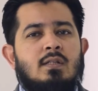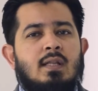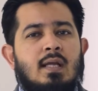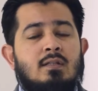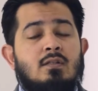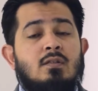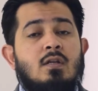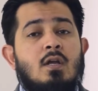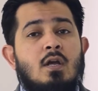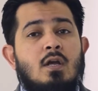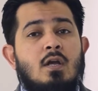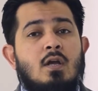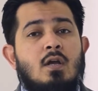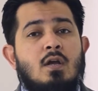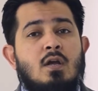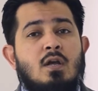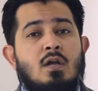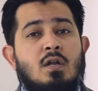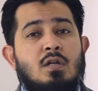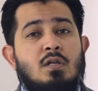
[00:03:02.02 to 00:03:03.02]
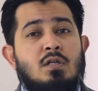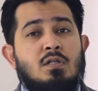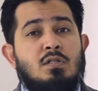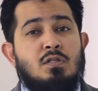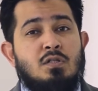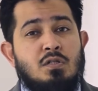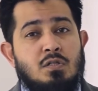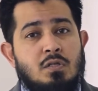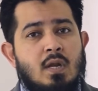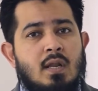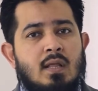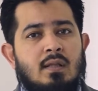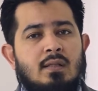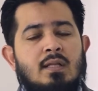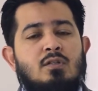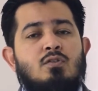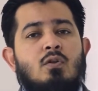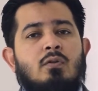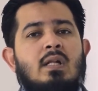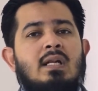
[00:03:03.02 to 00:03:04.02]
that's
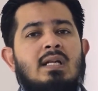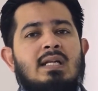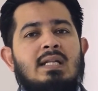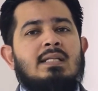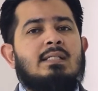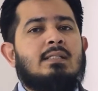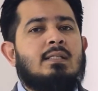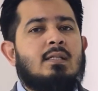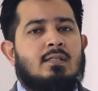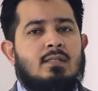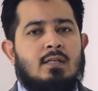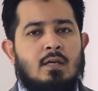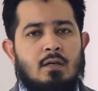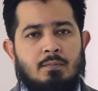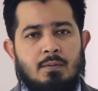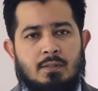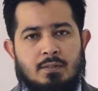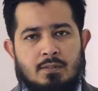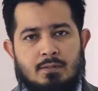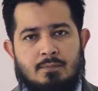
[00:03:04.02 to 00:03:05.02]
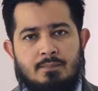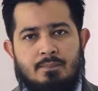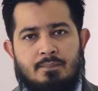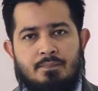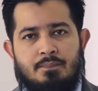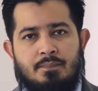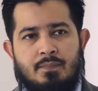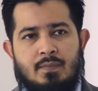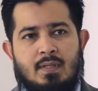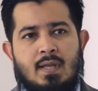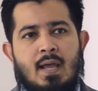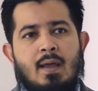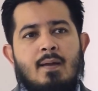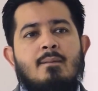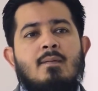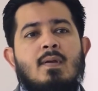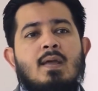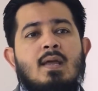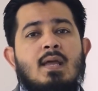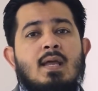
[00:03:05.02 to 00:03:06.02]
got the least disturbance.
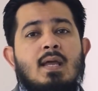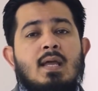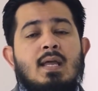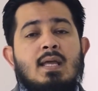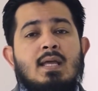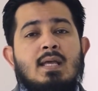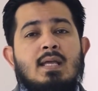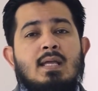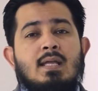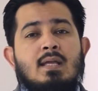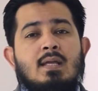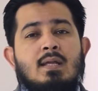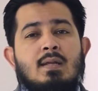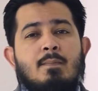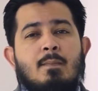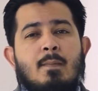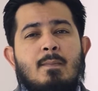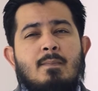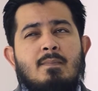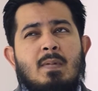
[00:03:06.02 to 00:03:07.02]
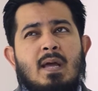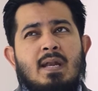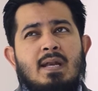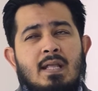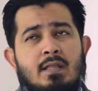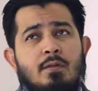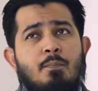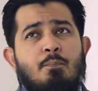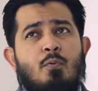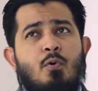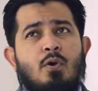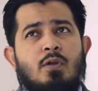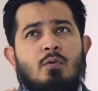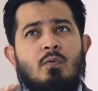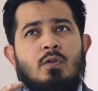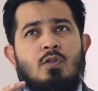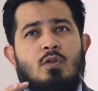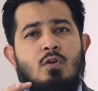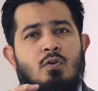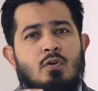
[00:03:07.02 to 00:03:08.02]
Yeah. Another point
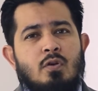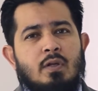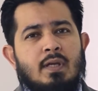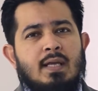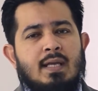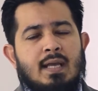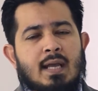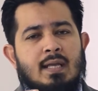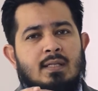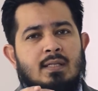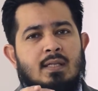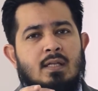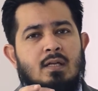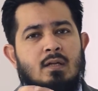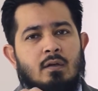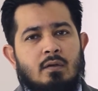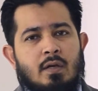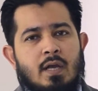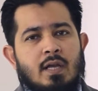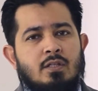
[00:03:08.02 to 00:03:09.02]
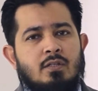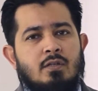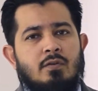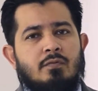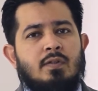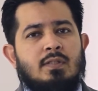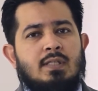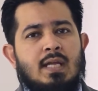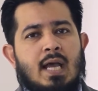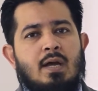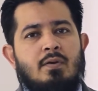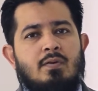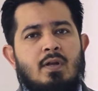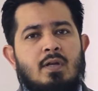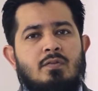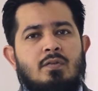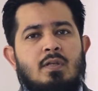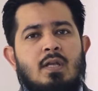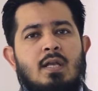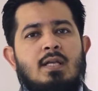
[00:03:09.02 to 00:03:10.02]
when you're looking at the location of the
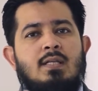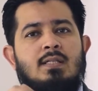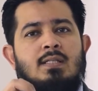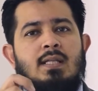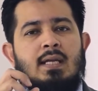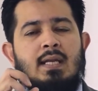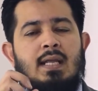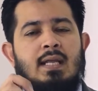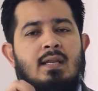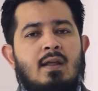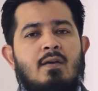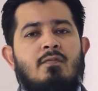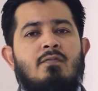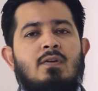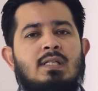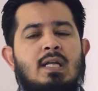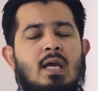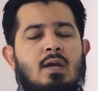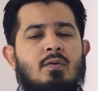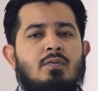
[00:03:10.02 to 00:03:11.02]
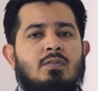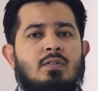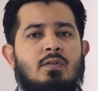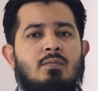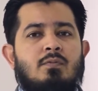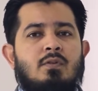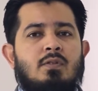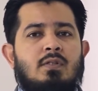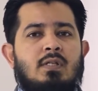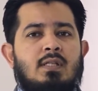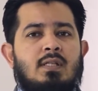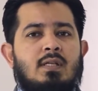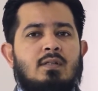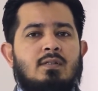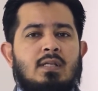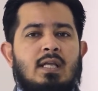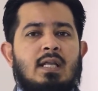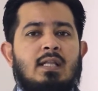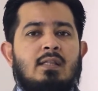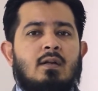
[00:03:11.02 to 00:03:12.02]
townhouse is that in every townhouse community
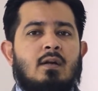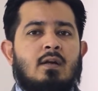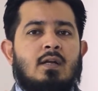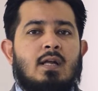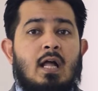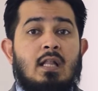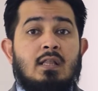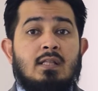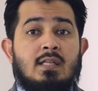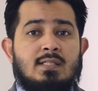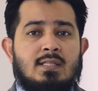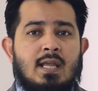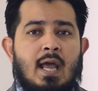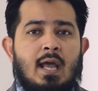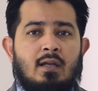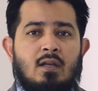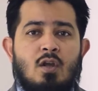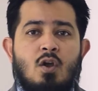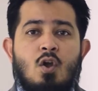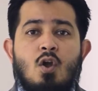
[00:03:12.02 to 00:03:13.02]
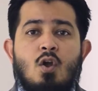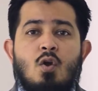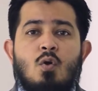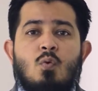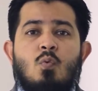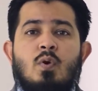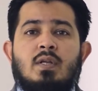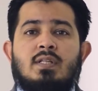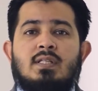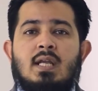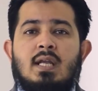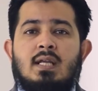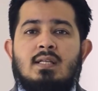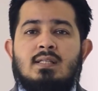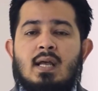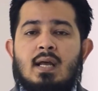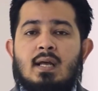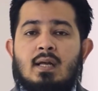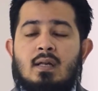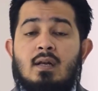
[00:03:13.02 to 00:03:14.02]
there's either a cul-de-sac, which
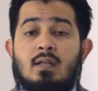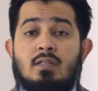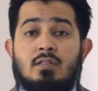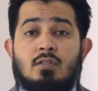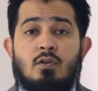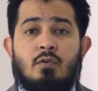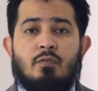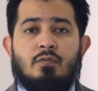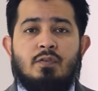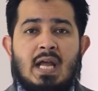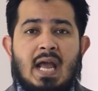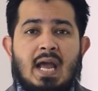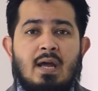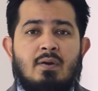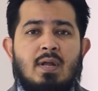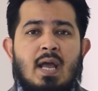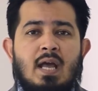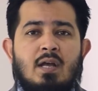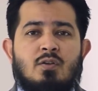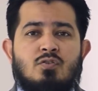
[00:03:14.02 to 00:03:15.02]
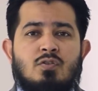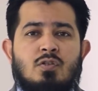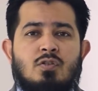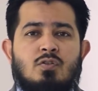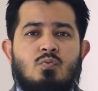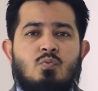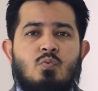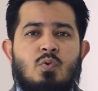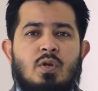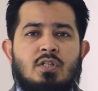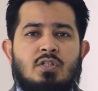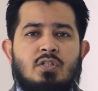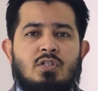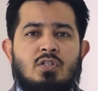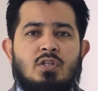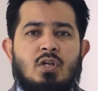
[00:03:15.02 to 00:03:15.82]
is a cluster of townhouses which